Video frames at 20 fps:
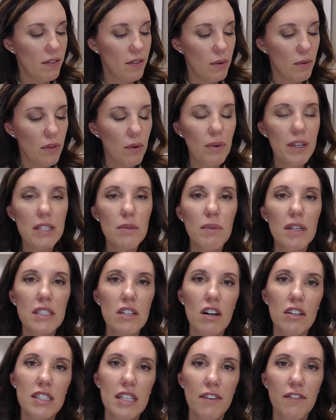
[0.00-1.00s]
The reason why it's
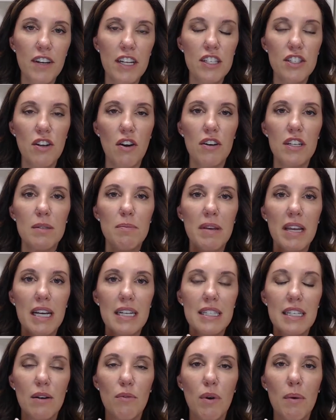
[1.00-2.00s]
called Tiffany Stone is
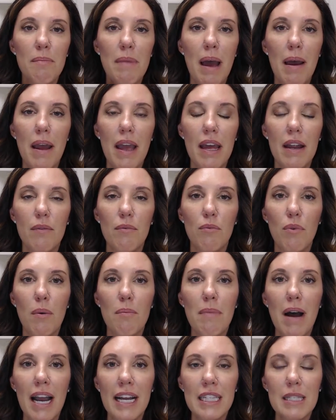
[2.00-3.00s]
because it
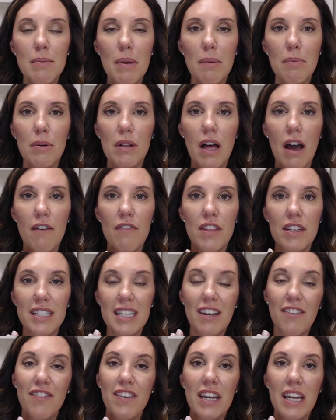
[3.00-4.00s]
reminds people of the
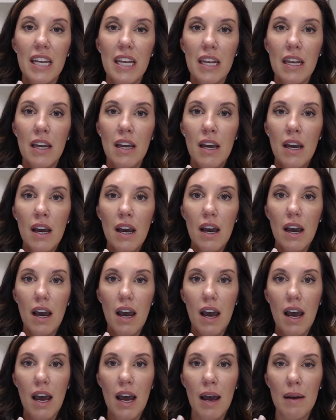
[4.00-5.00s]
Tiffany
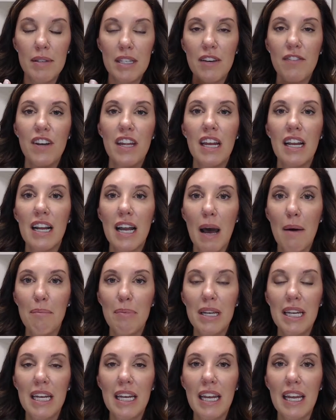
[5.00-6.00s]
and
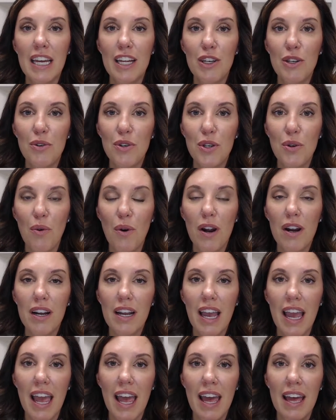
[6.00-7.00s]
Company in New
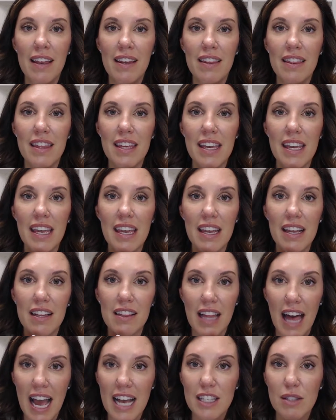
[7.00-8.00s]
York and the
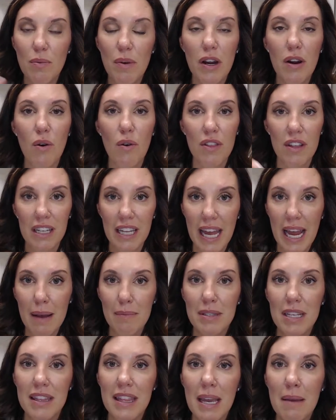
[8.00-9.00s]
glassware or the
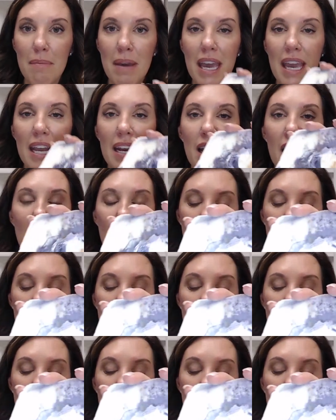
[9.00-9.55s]
lamps that they made.